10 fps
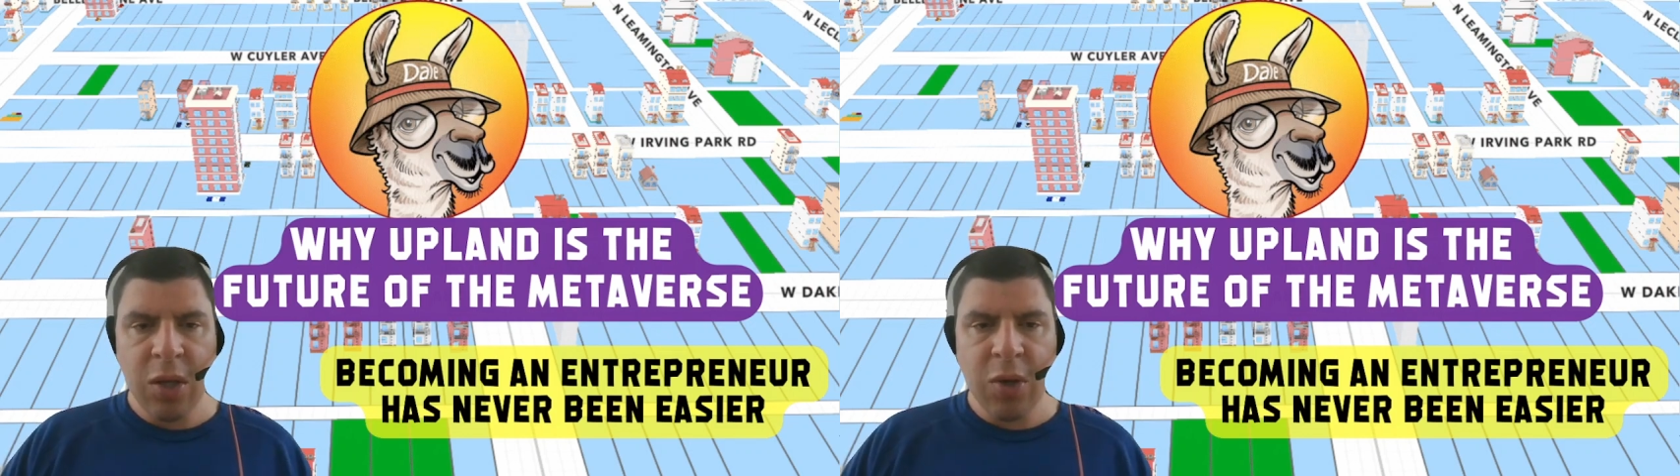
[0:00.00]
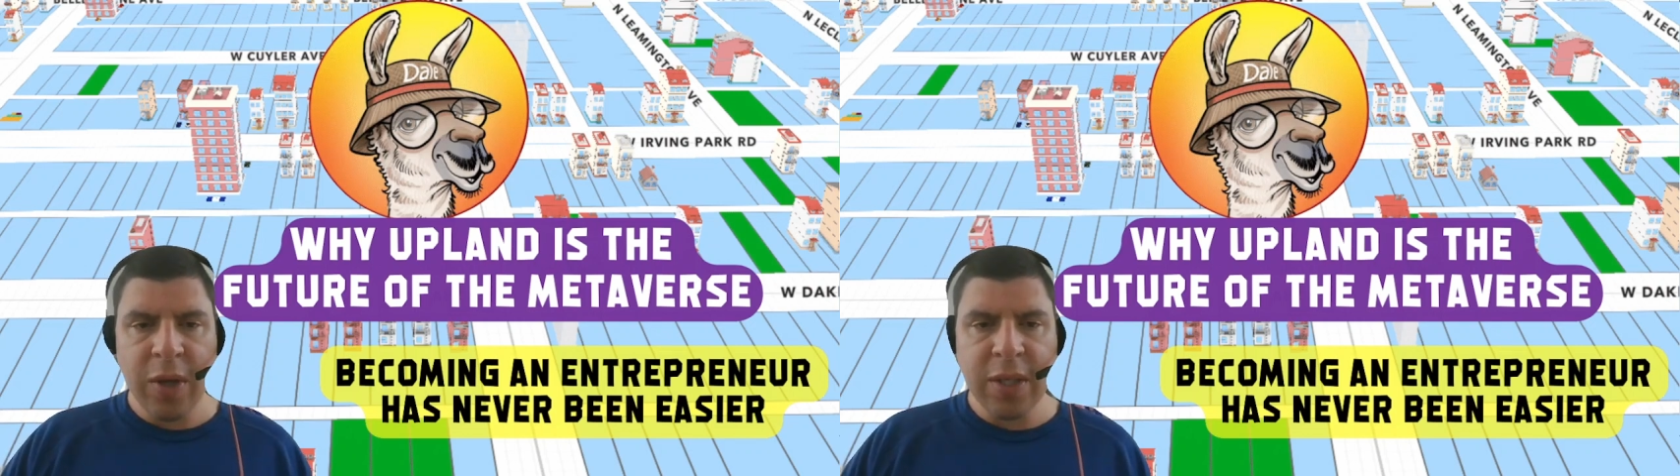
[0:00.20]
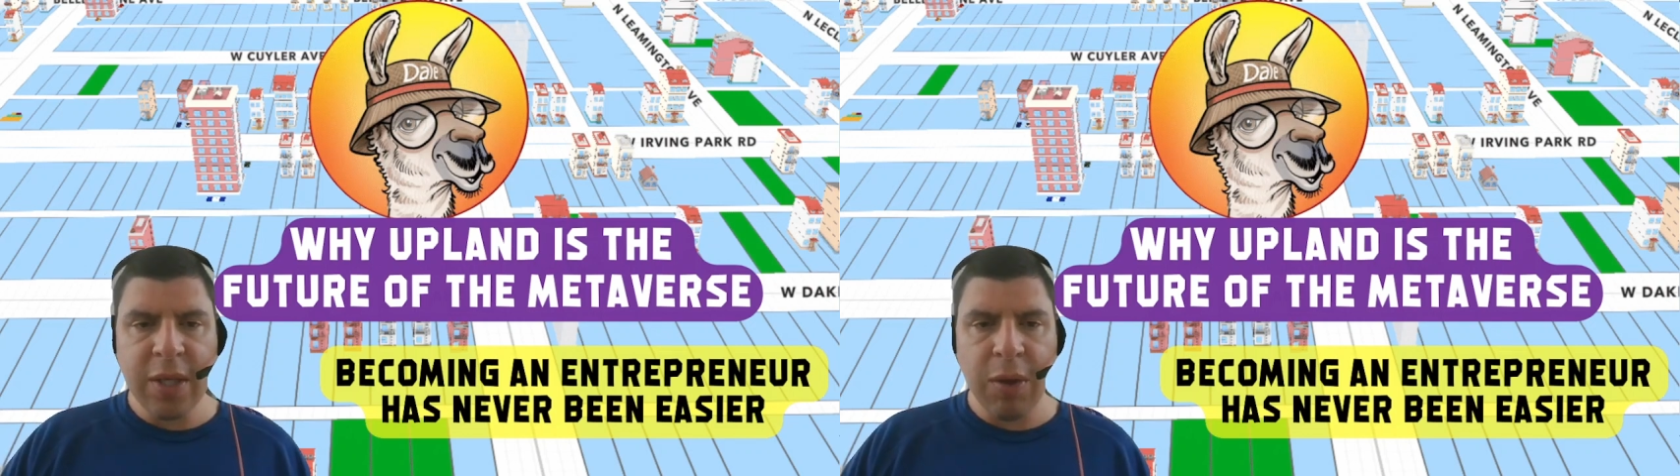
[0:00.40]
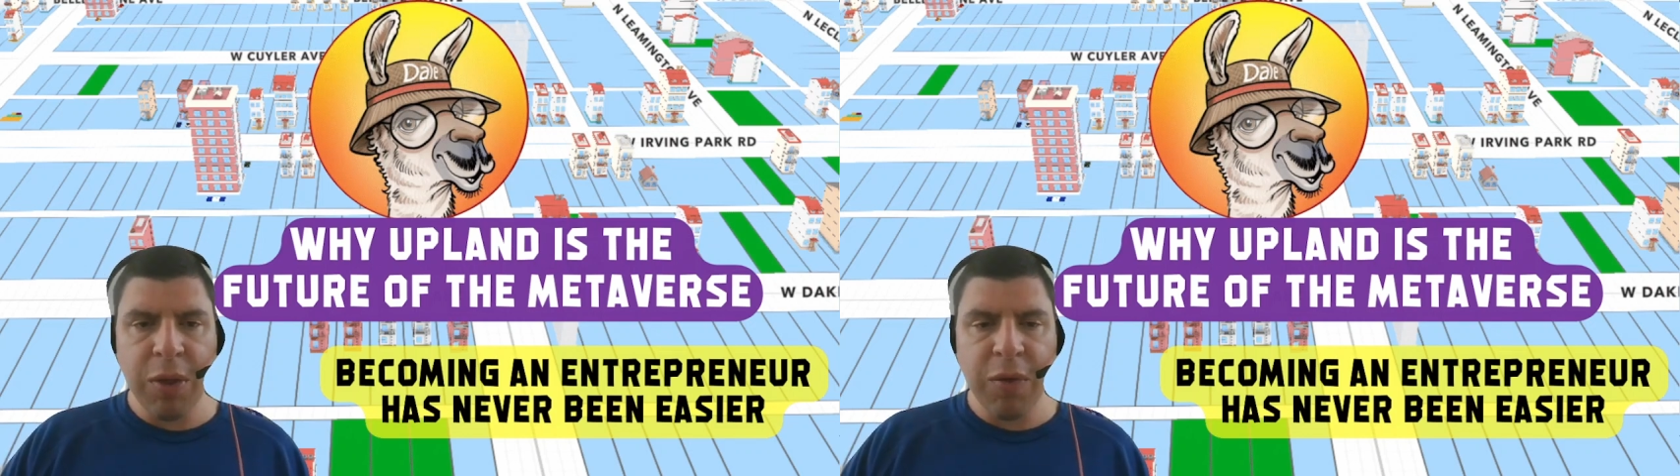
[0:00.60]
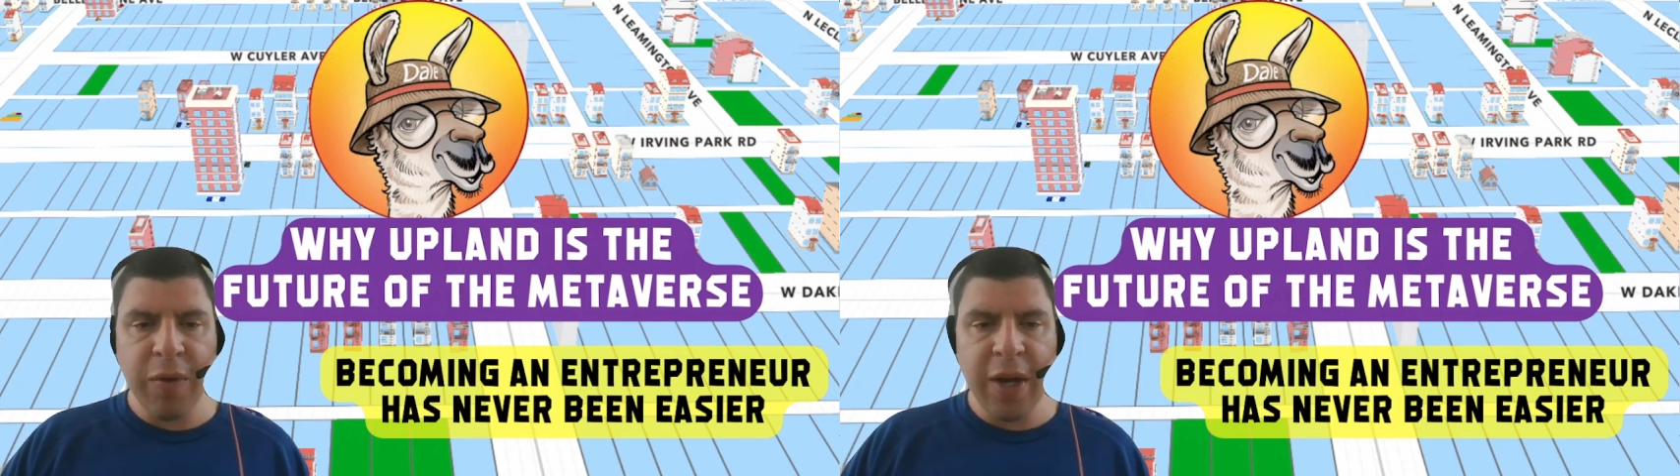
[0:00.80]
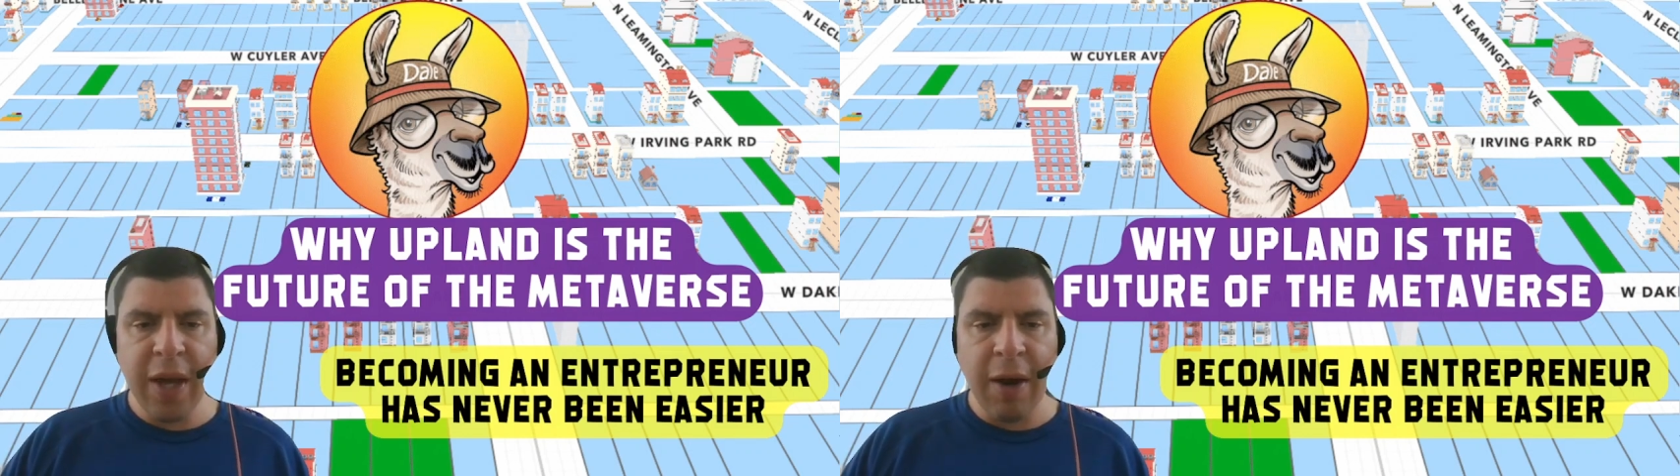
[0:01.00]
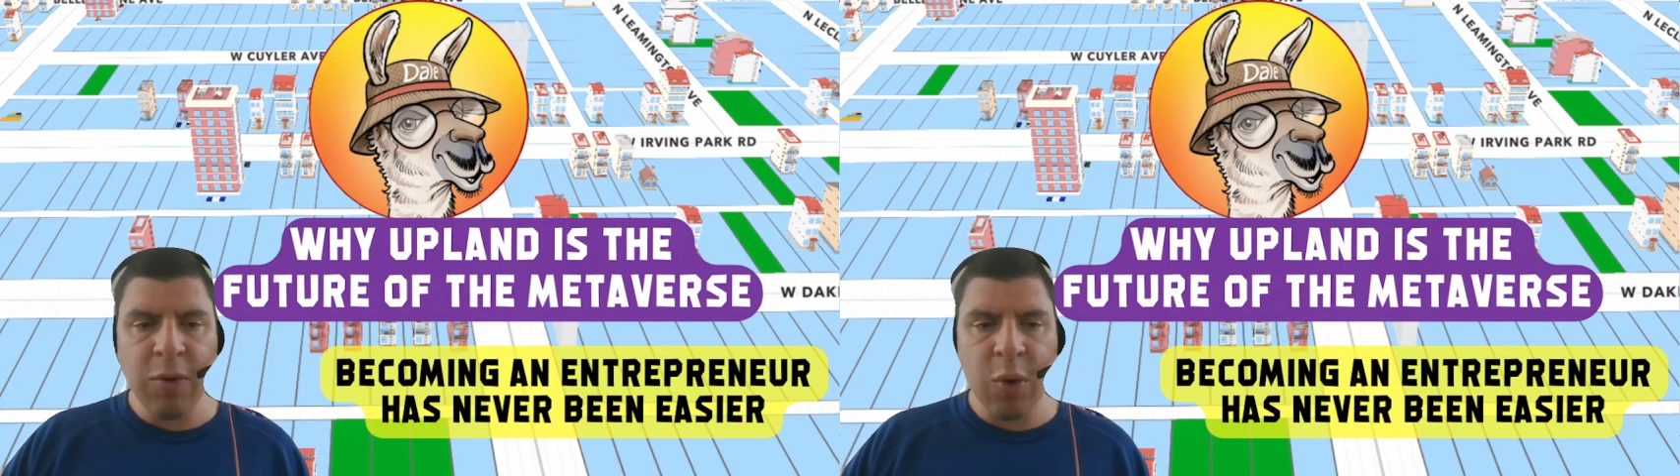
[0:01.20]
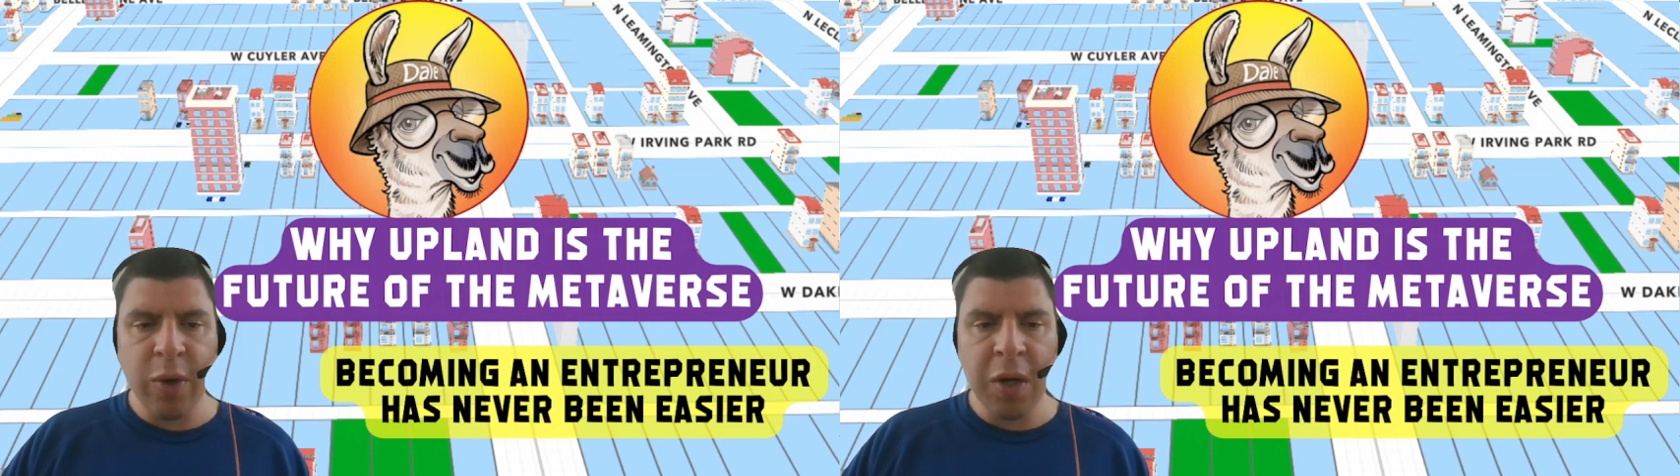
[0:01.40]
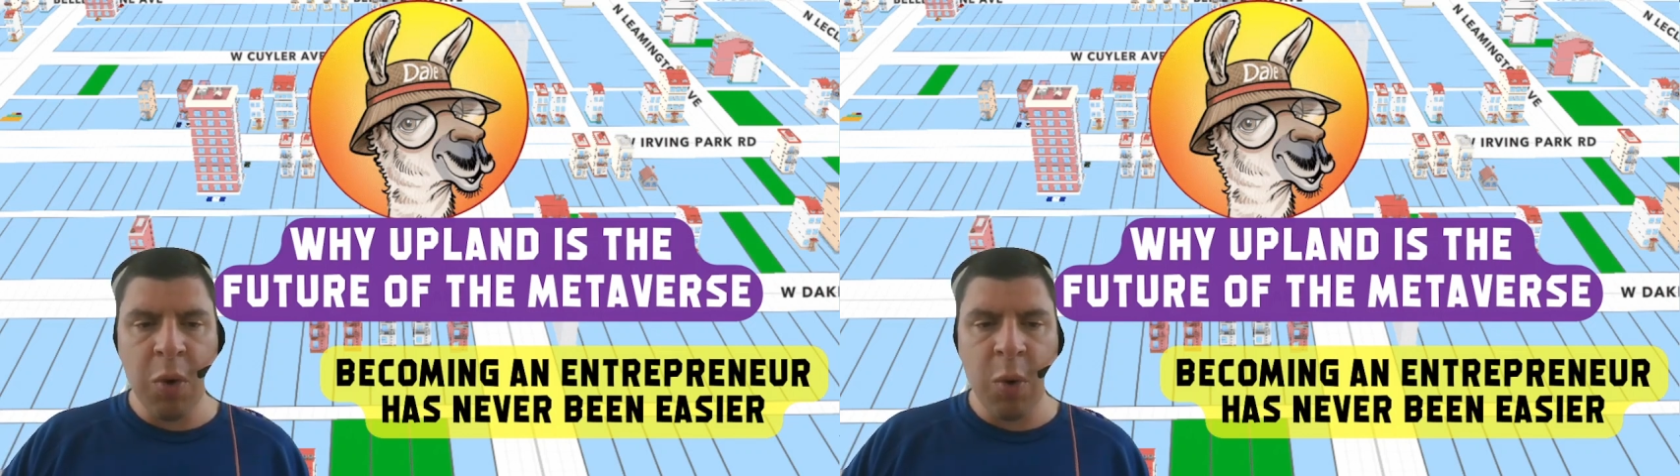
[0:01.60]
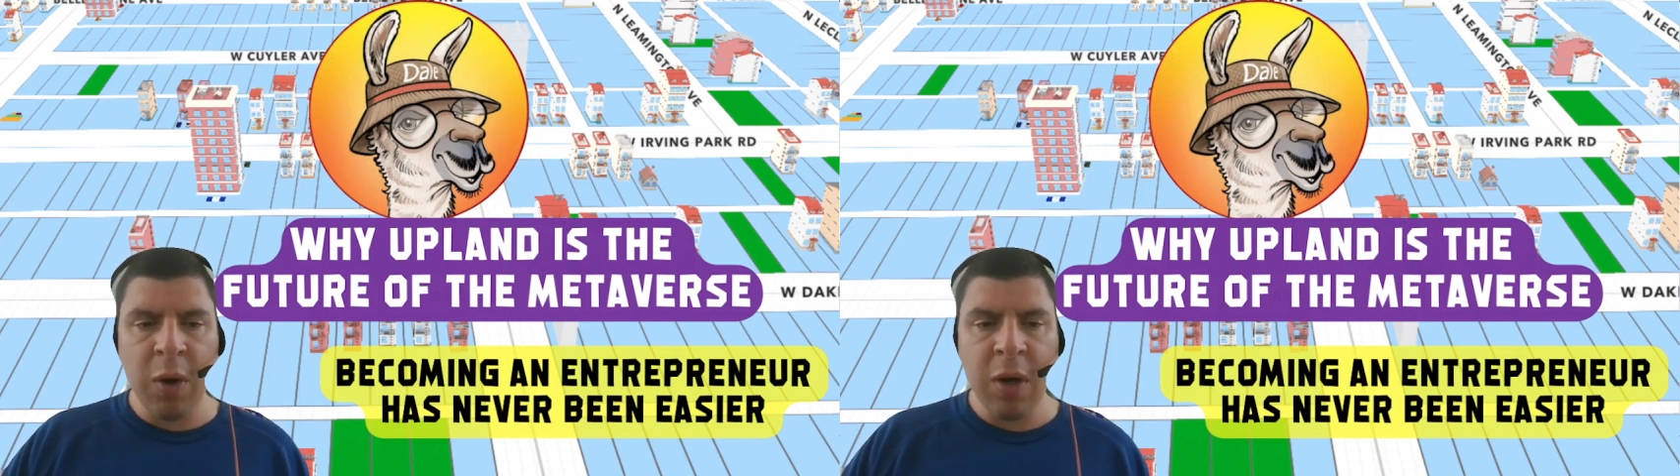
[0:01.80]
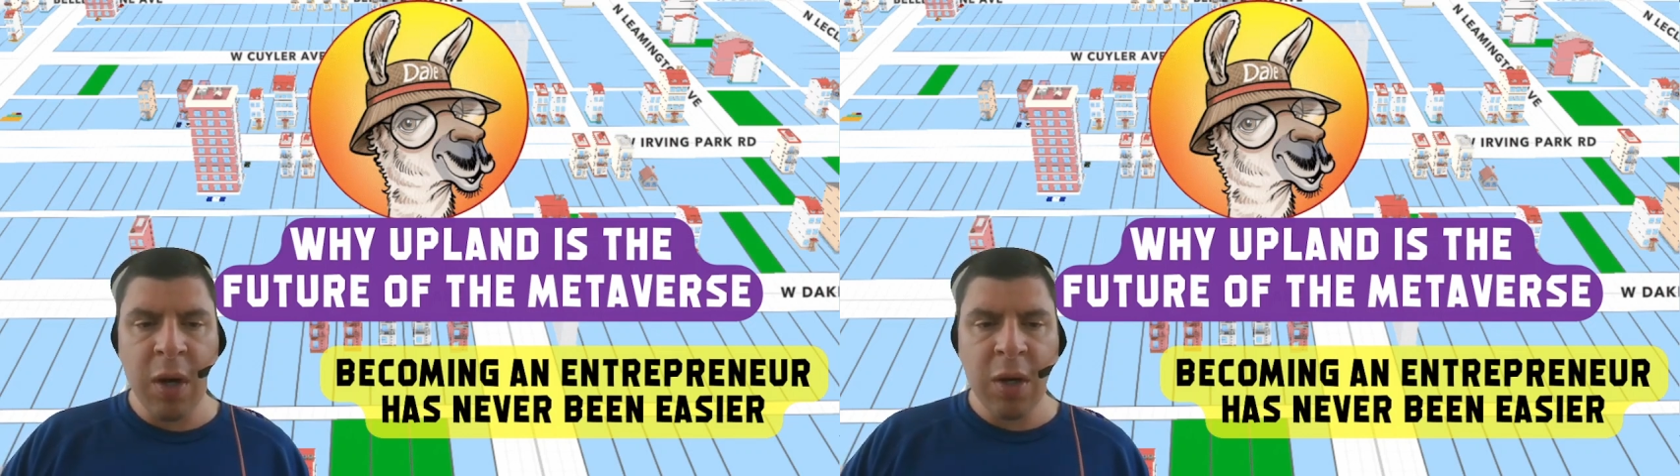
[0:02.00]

You can sell 3D outdoor decor,